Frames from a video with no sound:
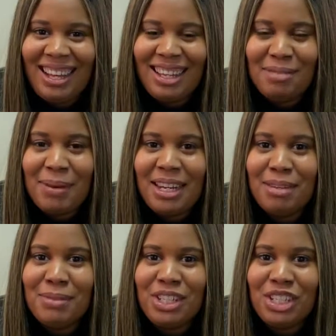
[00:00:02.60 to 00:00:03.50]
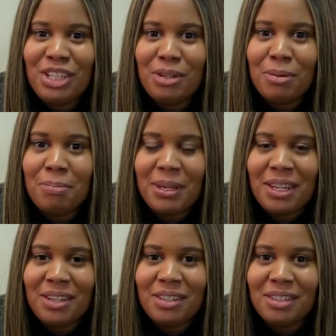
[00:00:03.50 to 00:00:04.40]
Hi, my name is Shaniqua
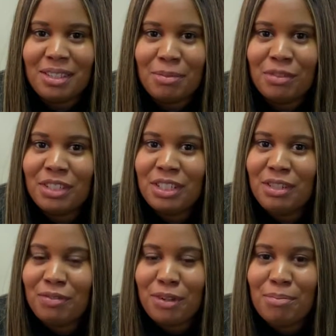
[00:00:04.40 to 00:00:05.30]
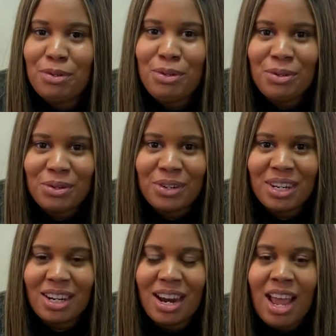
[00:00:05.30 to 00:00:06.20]
Pierce. I'm originally from New
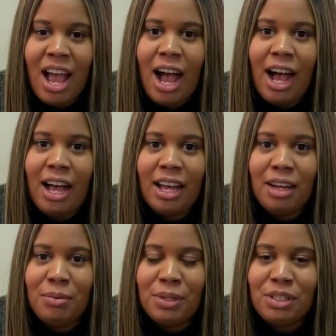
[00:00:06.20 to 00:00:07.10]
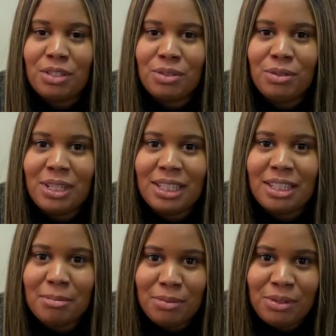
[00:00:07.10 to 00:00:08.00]
York. I went to school at
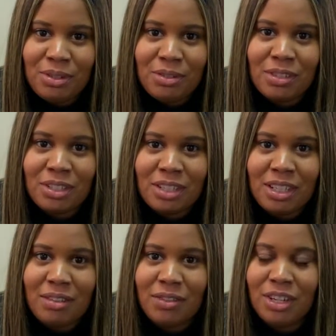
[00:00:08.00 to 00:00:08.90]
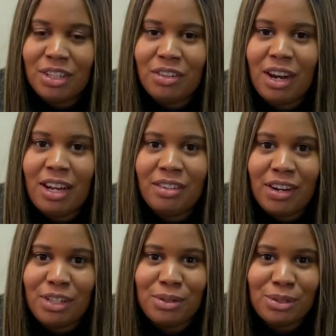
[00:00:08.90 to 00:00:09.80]
Temple University for undergrad and
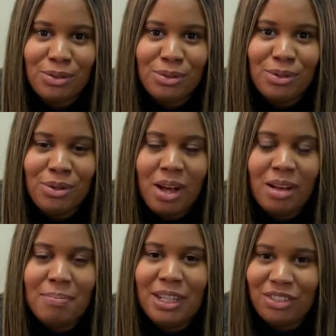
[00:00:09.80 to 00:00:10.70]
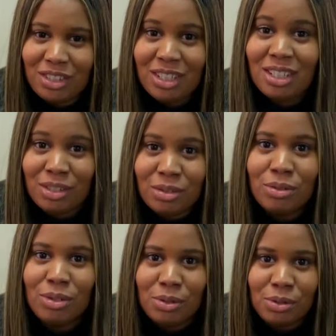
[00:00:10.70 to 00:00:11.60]
graduate school, majoring in
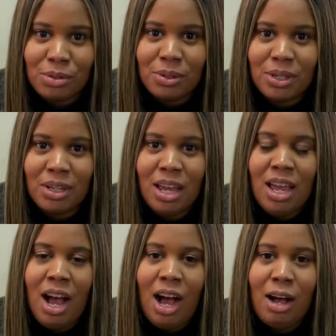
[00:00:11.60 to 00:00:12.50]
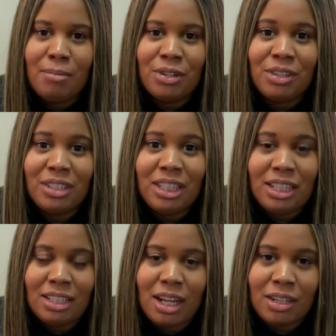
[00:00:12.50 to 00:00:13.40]
clinical social work. I'm
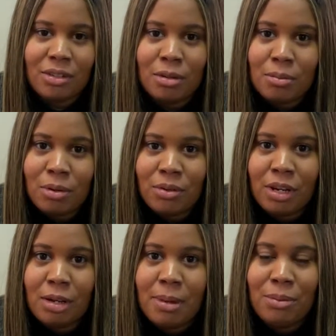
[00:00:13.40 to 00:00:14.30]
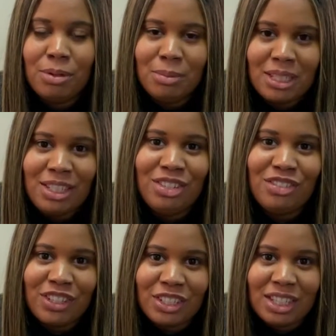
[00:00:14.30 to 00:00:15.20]
currently in a doctoral program at Wilmington
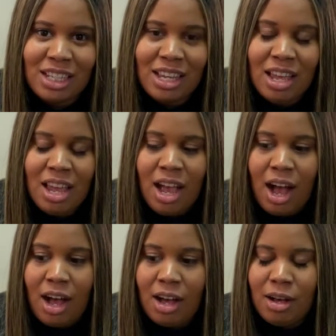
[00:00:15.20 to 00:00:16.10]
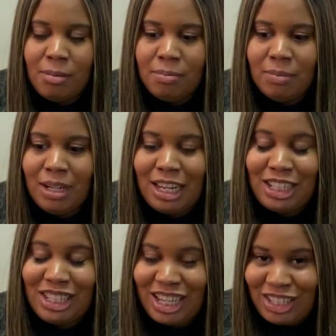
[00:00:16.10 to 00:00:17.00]
University in the
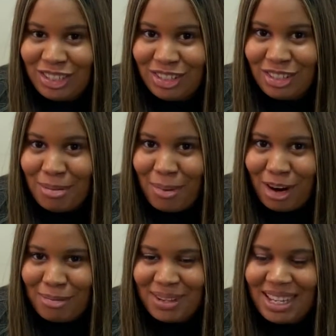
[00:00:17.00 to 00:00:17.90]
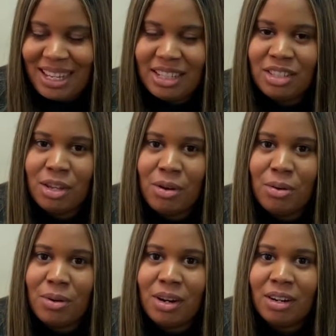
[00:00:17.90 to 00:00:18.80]
education department. And
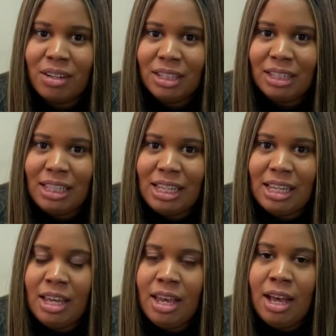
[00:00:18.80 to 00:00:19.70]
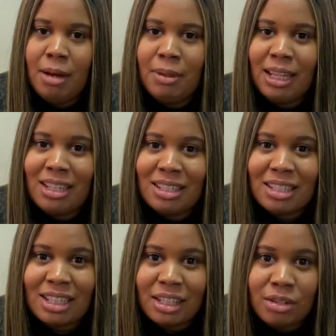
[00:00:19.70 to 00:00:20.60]
so currently I'm a
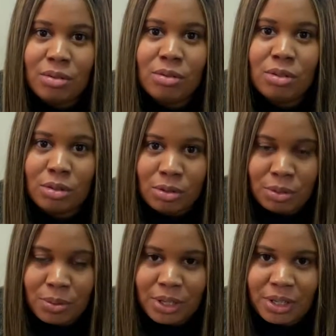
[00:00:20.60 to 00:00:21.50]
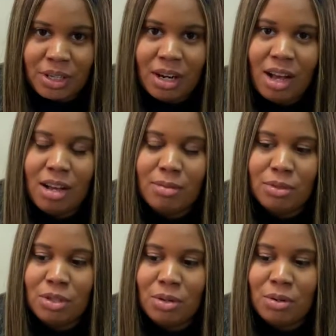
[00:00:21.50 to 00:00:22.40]
licensed clinical social worker.
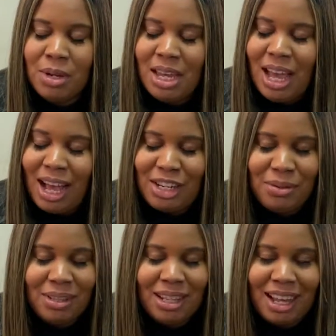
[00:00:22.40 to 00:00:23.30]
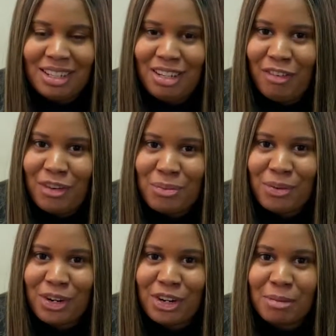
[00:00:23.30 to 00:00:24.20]
So I do a lot of different
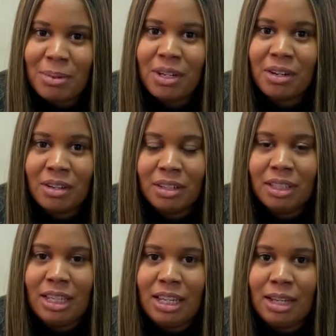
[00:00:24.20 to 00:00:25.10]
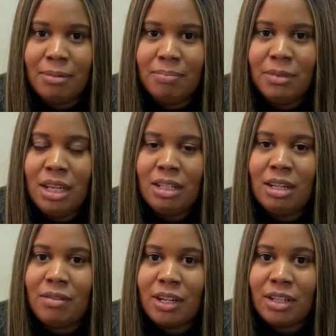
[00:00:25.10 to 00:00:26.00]
work, but currently I'm
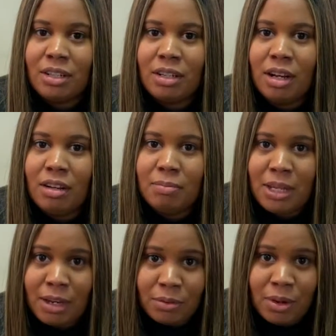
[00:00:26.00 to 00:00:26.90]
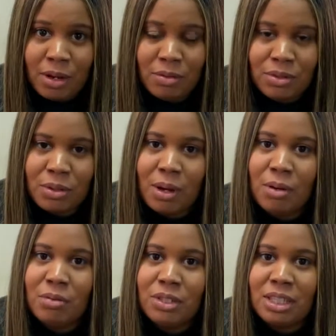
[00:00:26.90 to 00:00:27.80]
director of behavioral health. So I
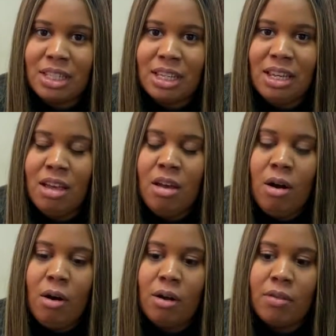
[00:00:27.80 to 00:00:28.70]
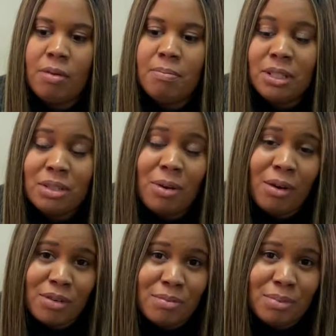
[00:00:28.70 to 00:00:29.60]
oversee all of the mental
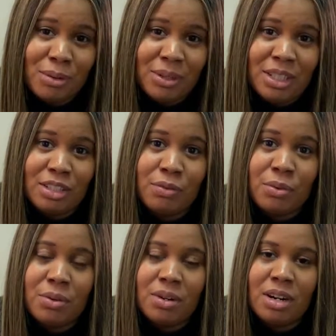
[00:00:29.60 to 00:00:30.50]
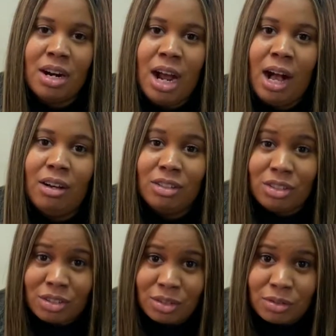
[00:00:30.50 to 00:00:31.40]
health components for our
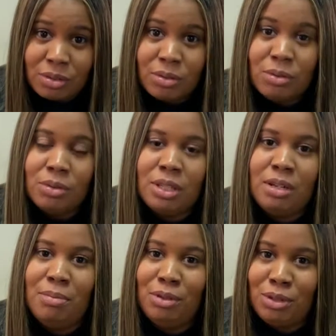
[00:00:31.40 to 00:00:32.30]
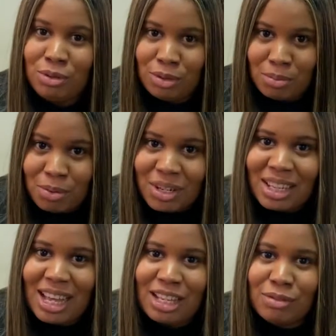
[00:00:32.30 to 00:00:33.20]
alternative schools and emotional support
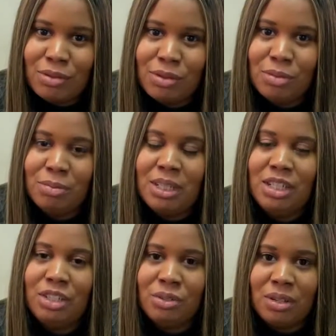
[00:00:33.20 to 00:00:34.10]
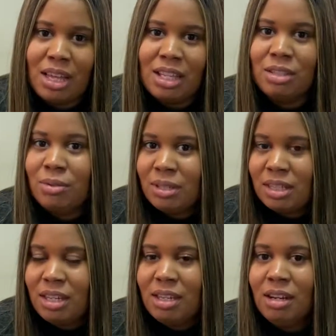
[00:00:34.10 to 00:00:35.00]
classrooms and ensure that
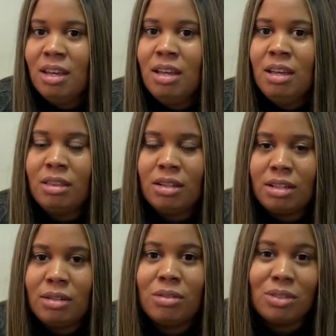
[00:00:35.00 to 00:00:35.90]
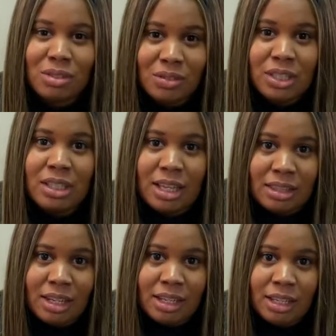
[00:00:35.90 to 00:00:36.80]
students get the clinical services
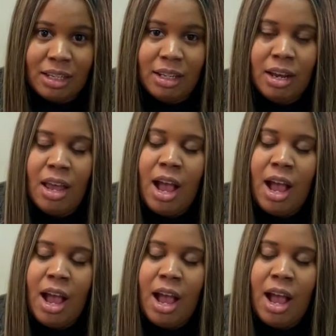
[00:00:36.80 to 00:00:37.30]
that they need.